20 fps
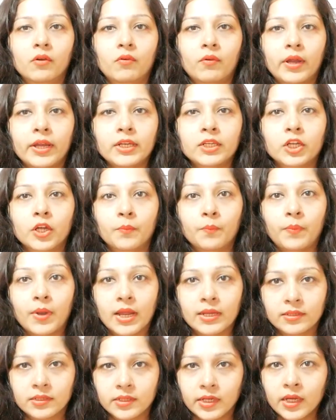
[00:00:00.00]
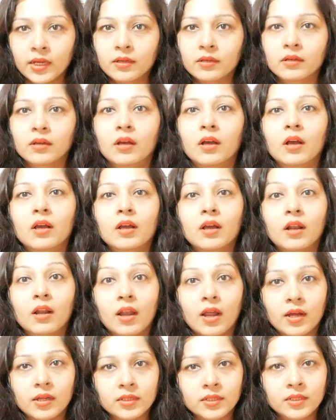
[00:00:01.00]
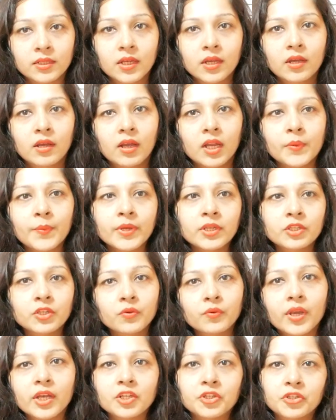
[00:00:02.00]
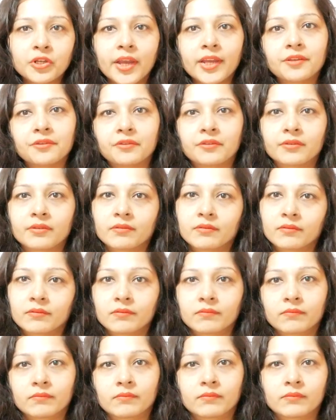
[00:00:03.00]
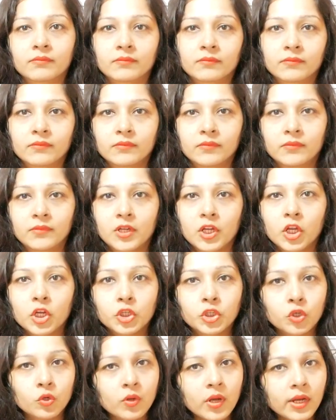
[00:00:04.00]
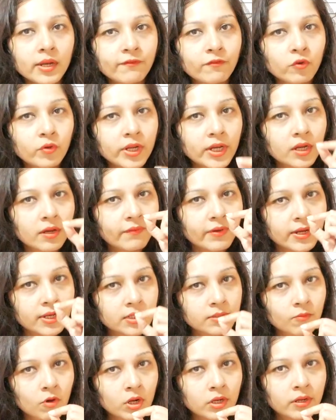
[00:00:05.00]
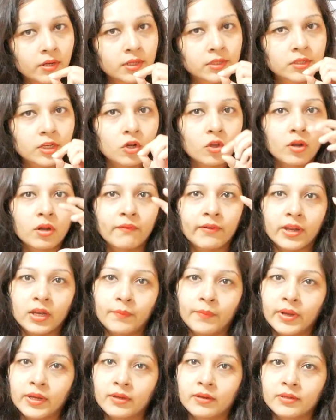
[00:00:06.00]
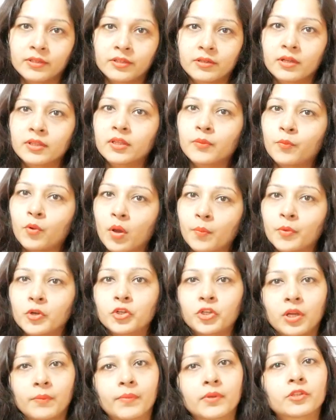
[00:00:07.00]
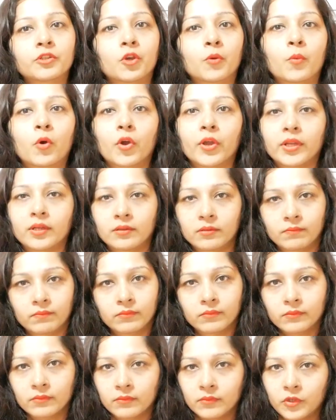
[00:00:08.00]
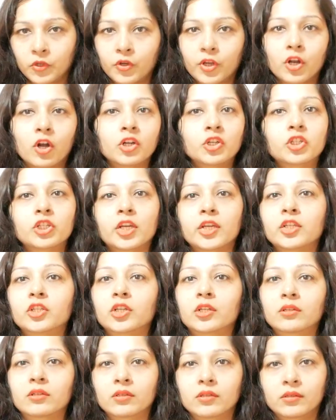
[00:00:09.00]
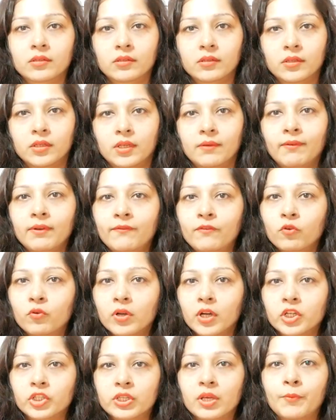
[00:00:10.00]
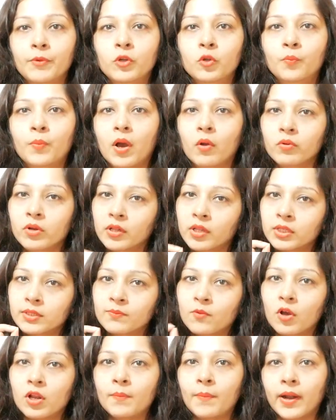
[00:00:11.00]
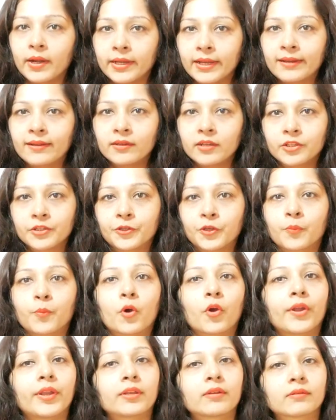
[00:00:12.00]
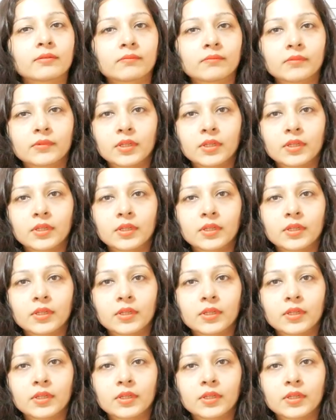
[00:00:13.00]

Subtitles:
right? Plastic, glass, it means you can change. Sugar, if you take a very small crystal or a very big crystal, the proper shape is cuboid. You cannot change it. Even if you crush them into powder, the small particle is cuboid.